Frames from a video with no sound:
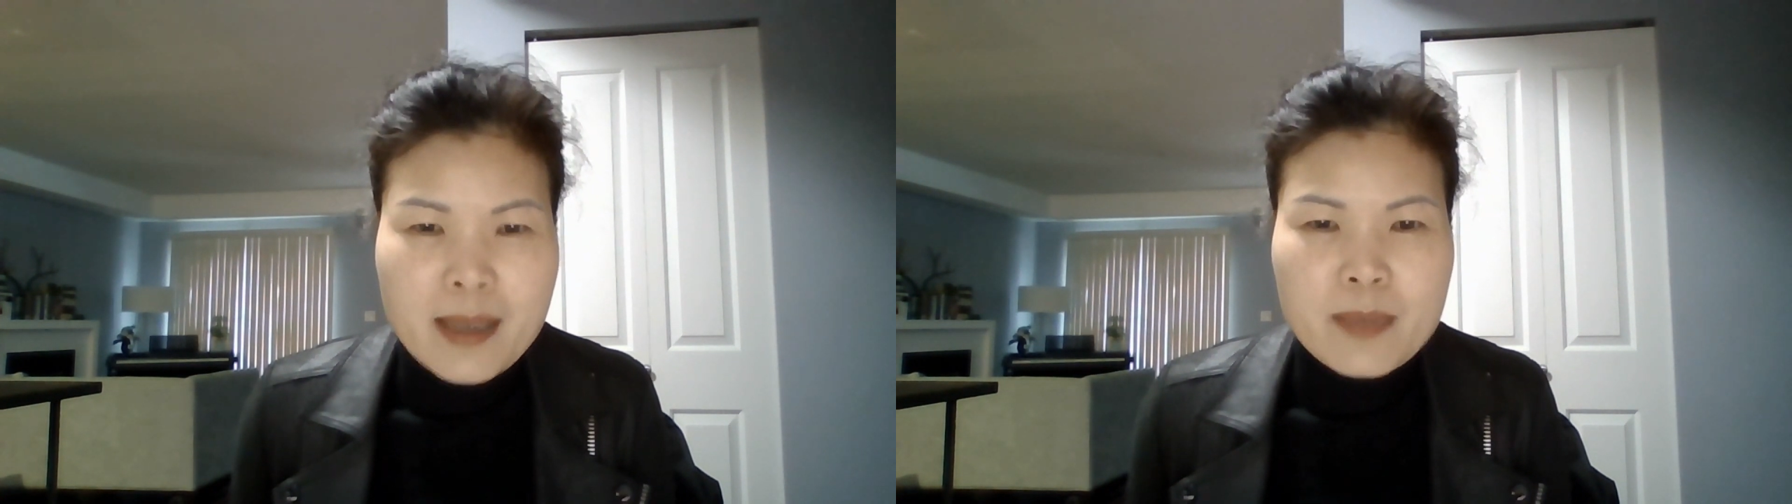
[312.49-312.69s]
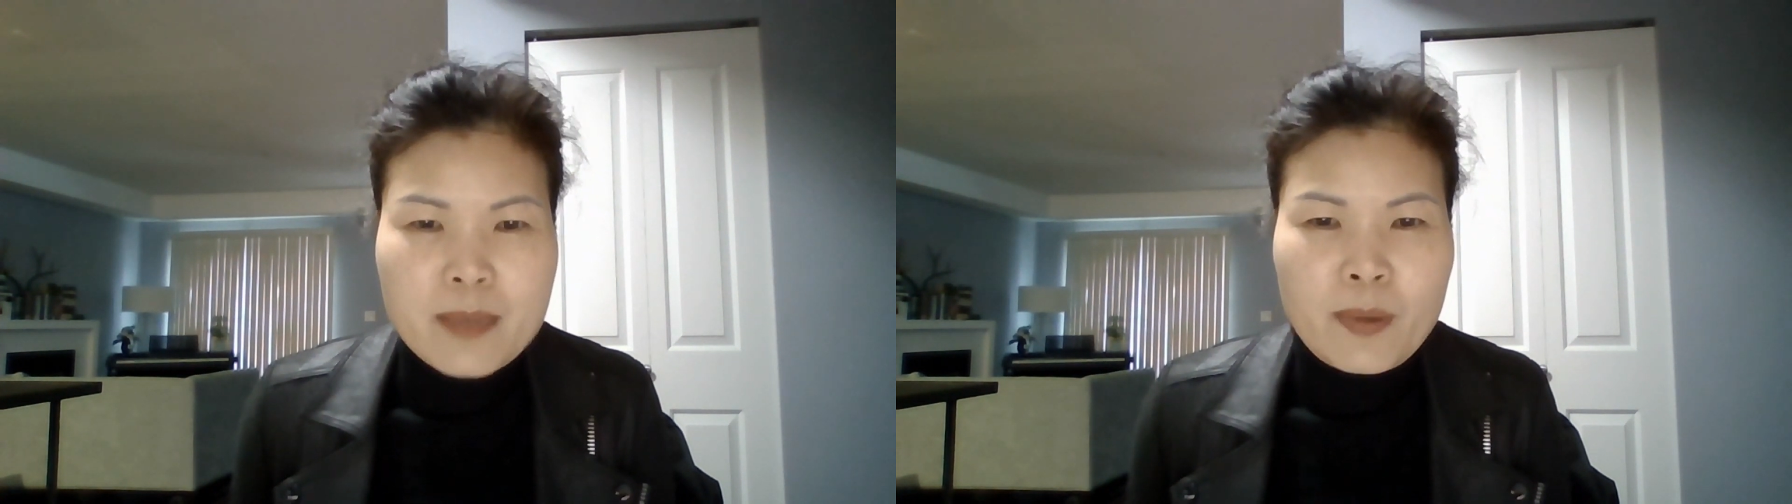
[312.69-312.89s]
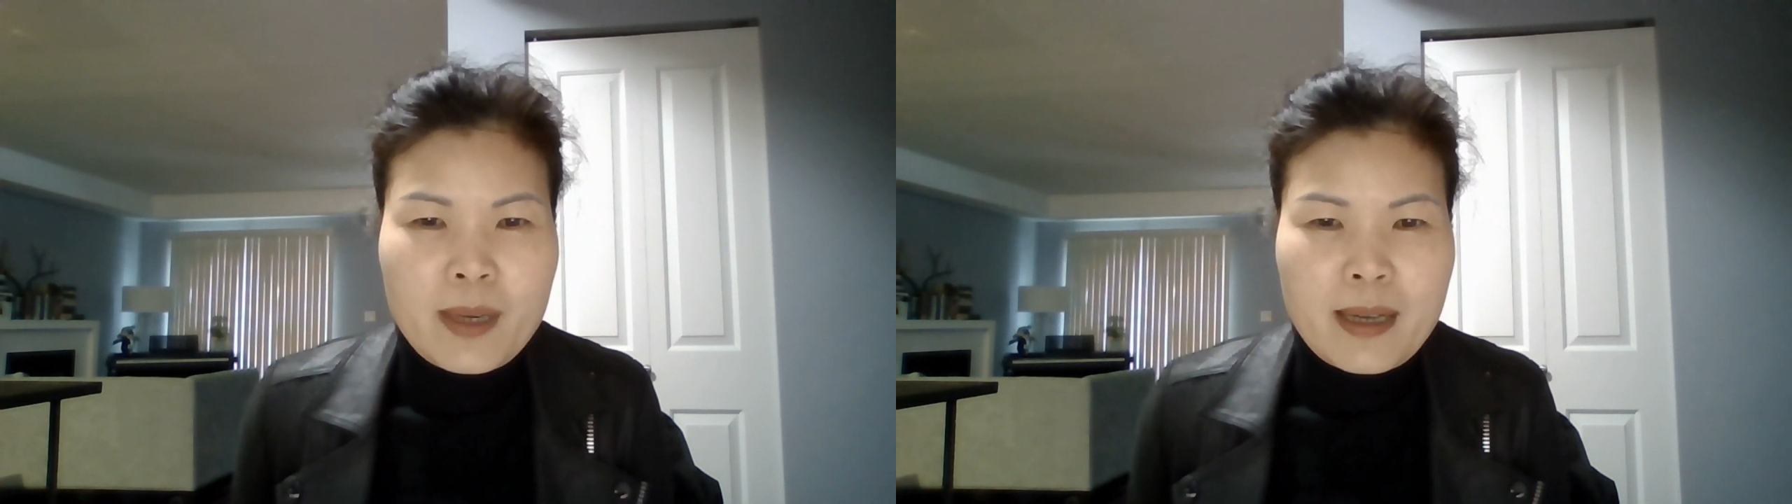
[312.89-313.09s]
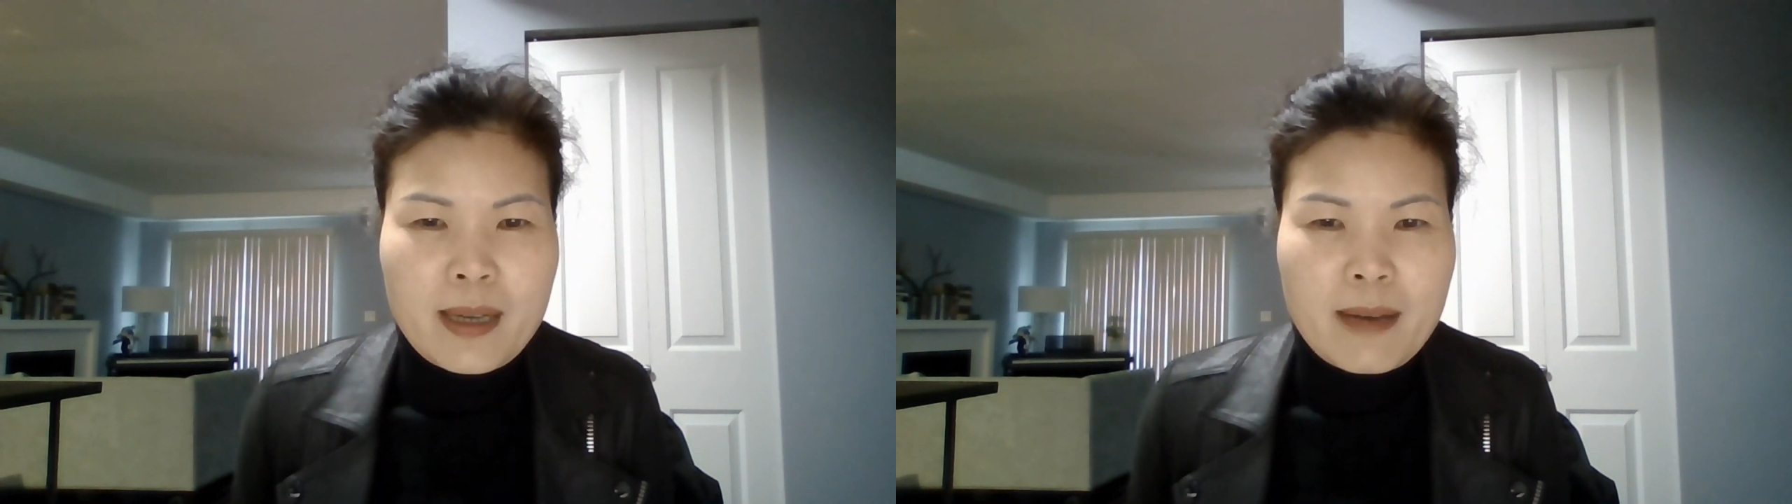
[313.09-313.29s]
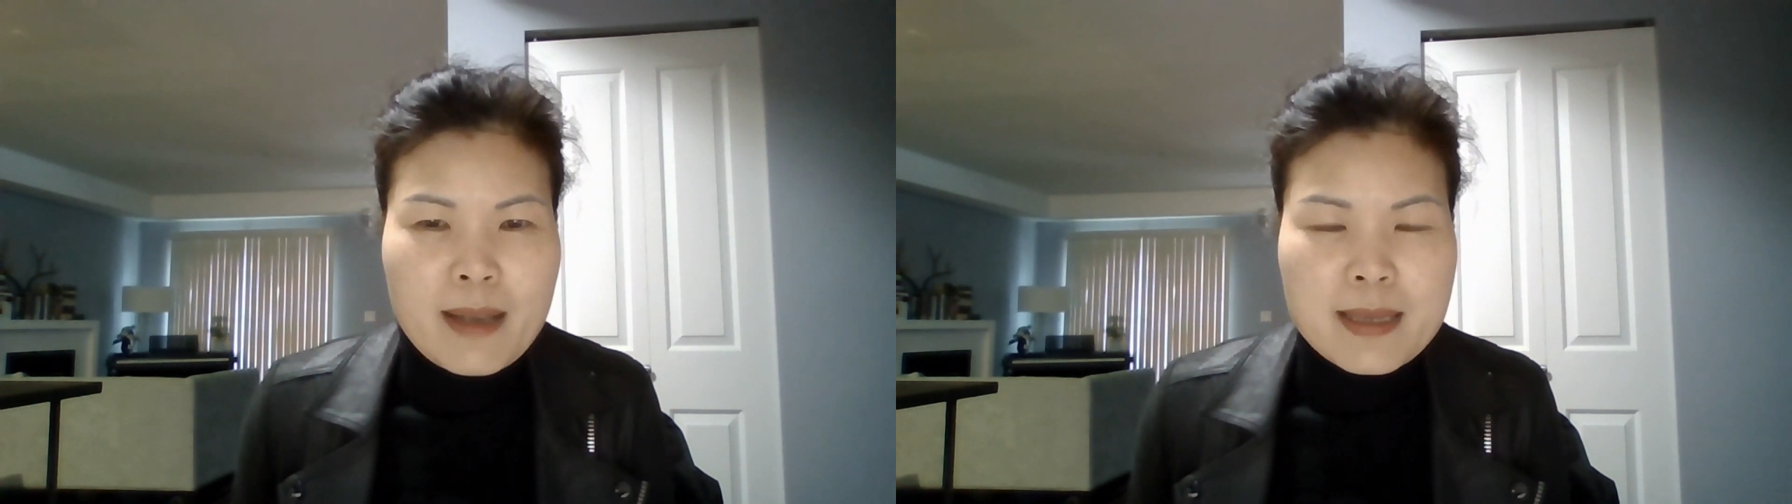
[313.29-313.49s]
point out
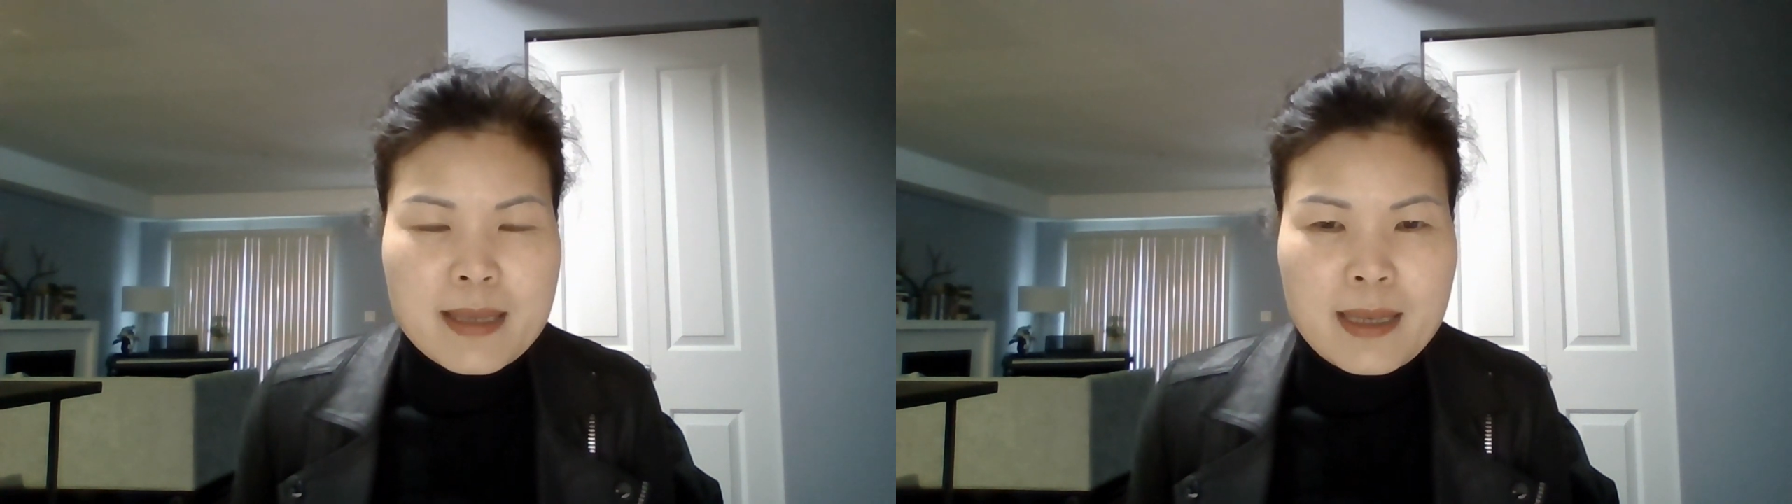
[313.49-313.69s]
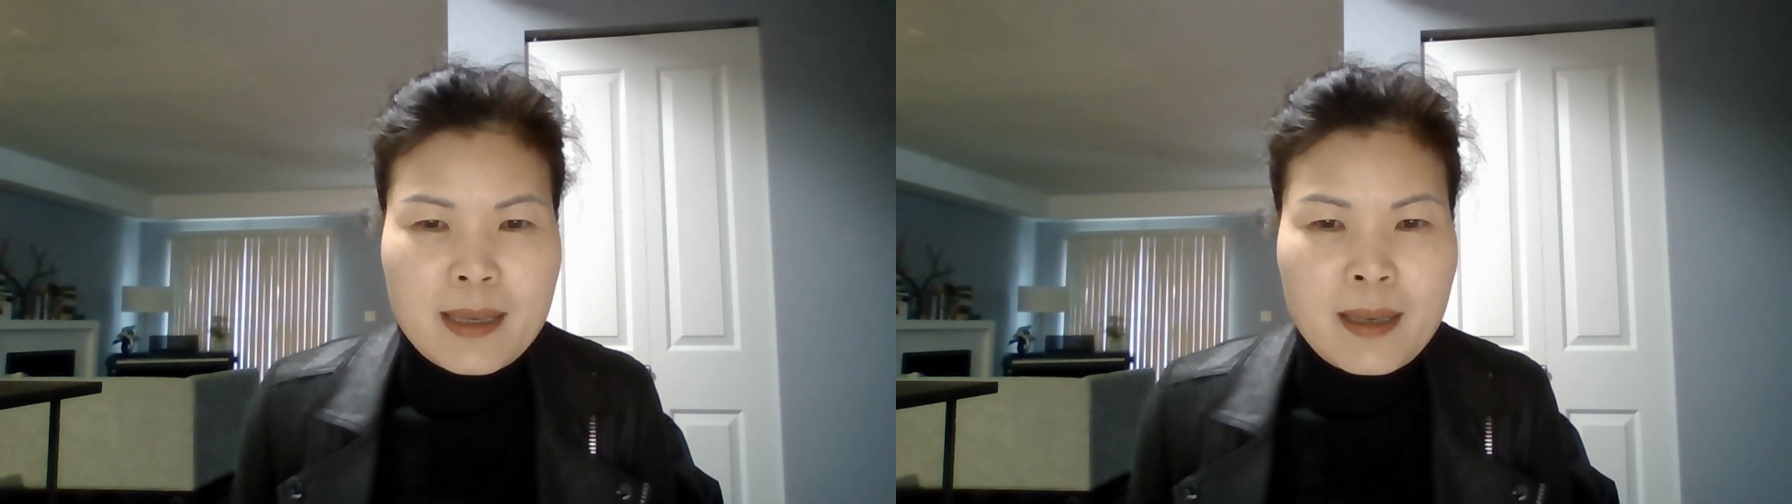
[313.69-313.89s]
is that